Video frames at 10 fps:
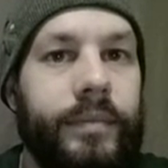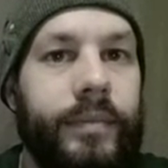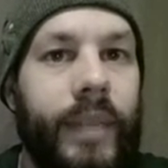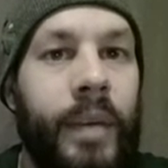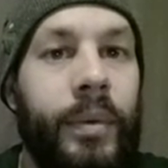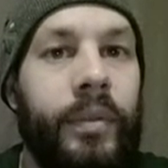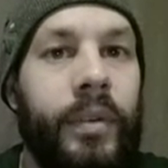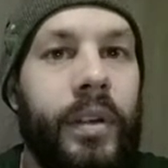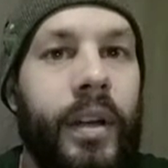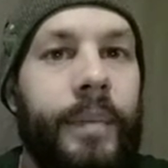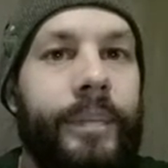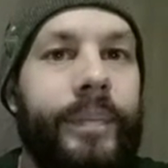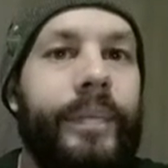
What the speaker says: I move rook up.